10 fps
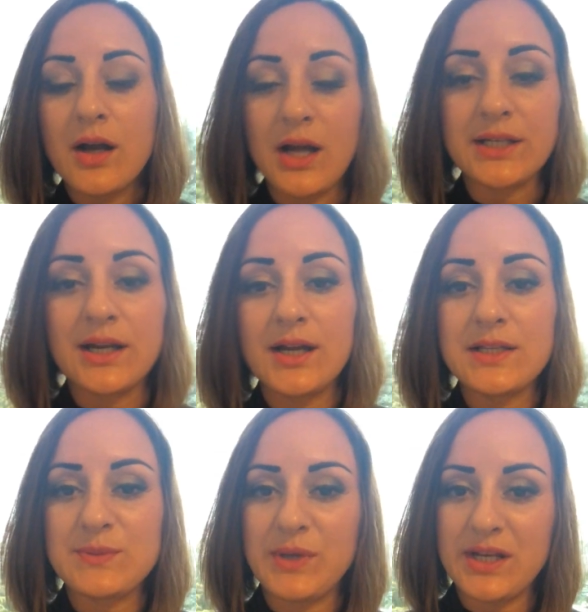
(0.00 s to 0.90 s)
Hi
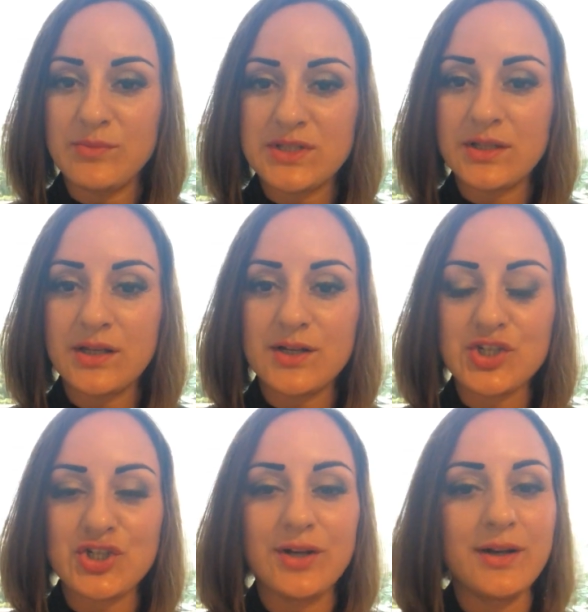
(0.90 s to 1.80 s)
guys, my name is
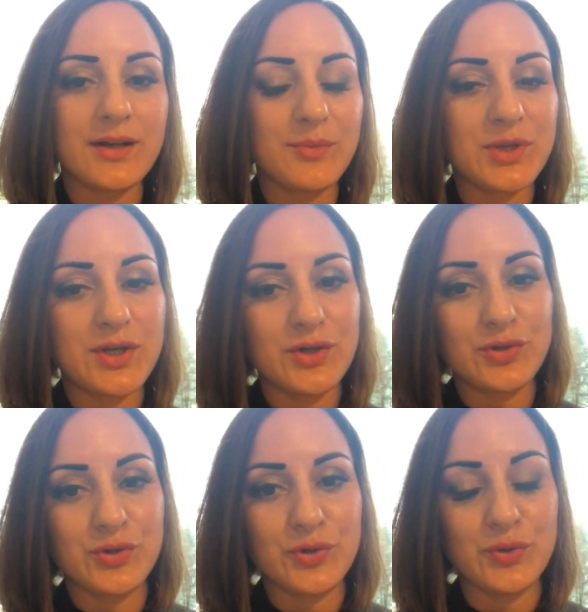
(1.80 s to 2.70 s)
Natasha and I'm here
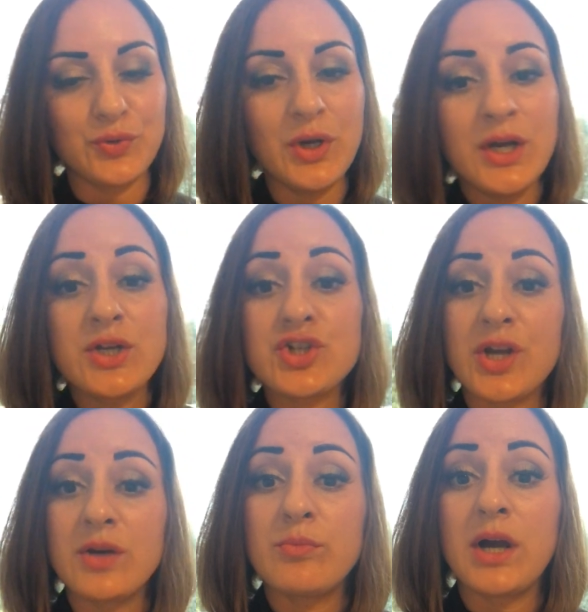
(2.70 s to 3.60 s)
to
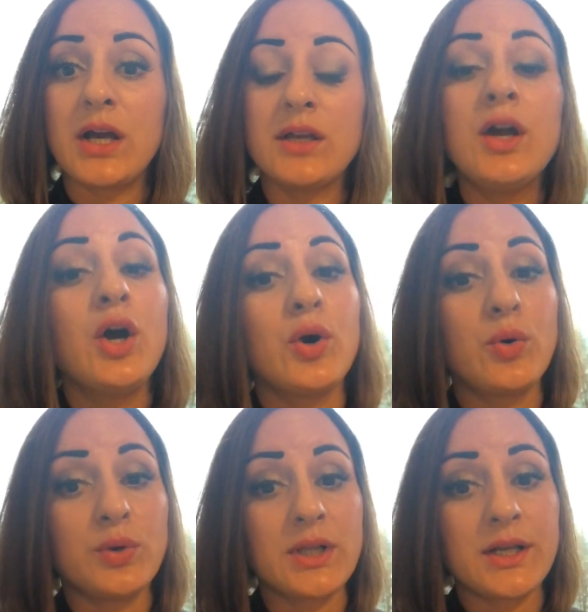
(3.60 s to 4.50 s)
share my
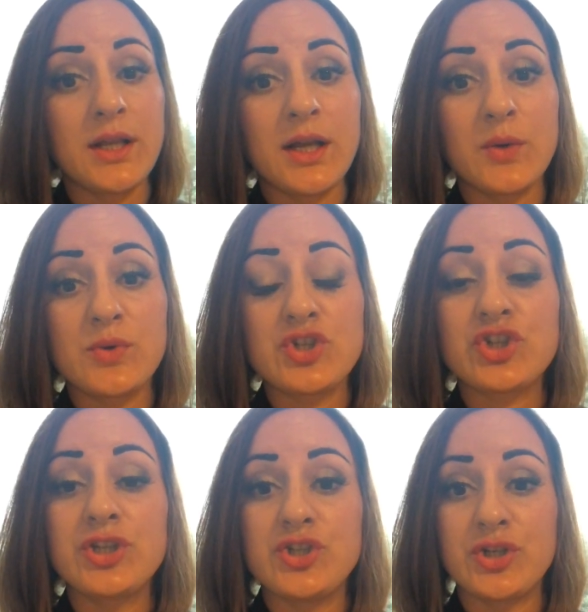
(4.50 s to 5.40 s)
online
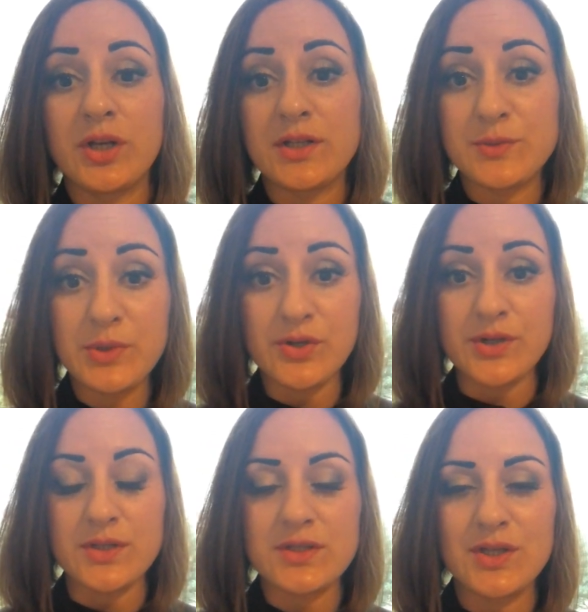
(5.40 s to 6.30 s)
language teaching
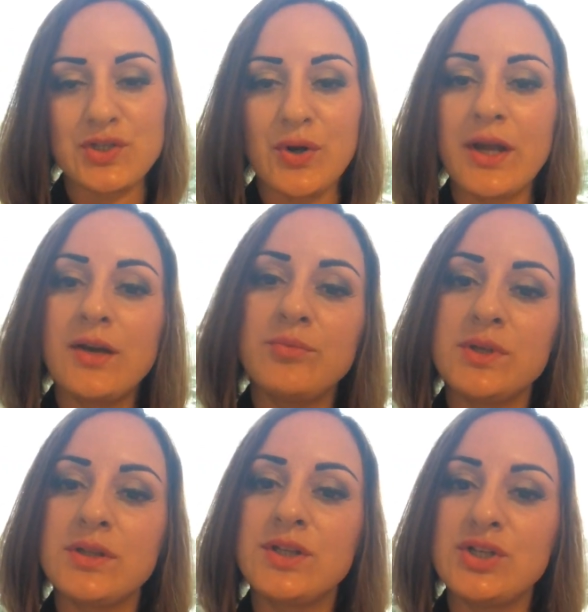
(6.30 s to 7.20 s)
experience. So I have
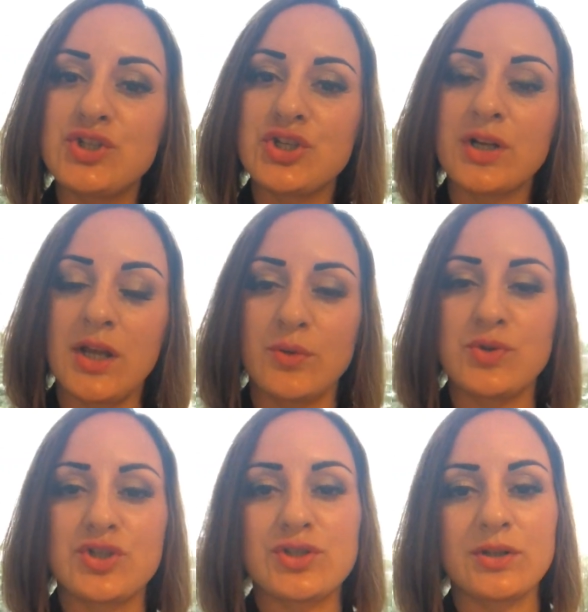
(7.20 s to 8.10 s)
been teaching
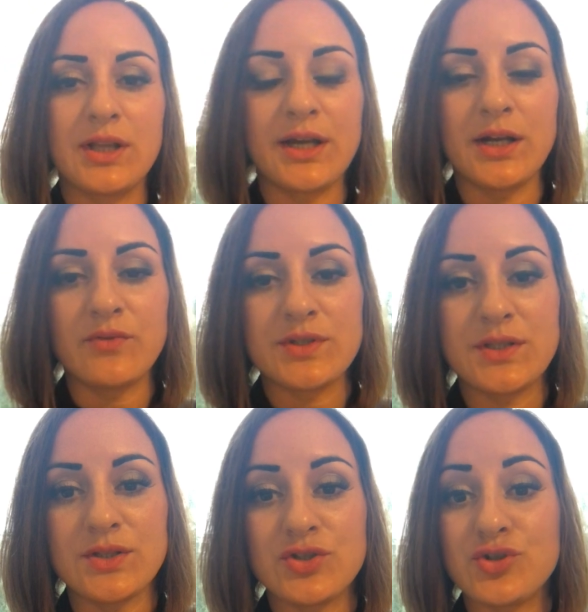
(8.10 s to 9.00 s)
languages online ever
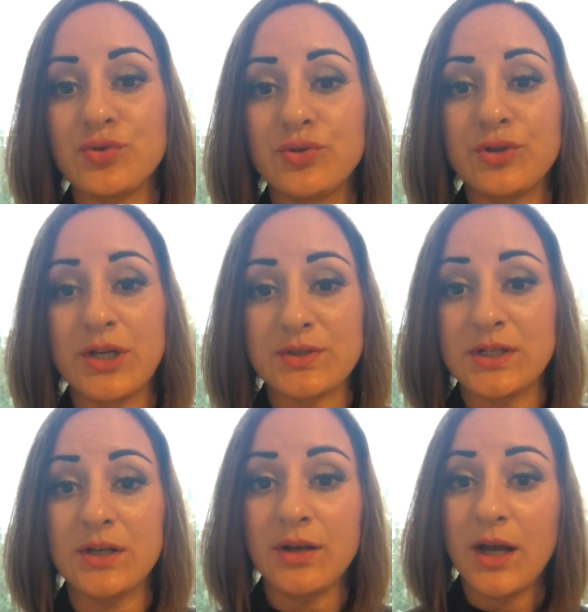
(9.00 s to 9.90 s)
since June
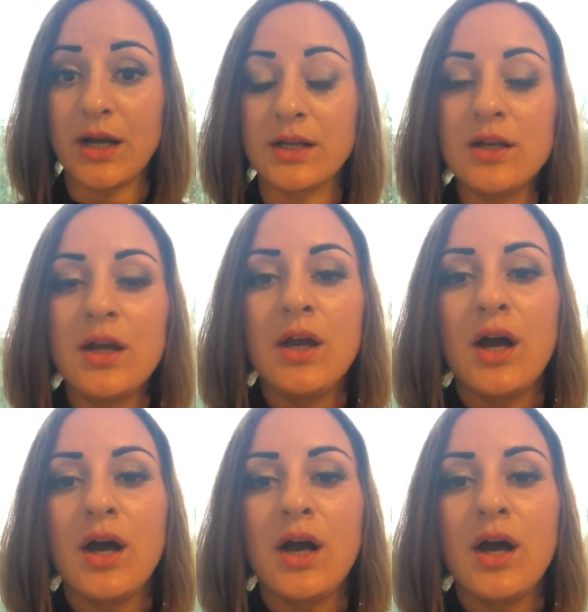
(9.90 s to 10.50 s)
2009.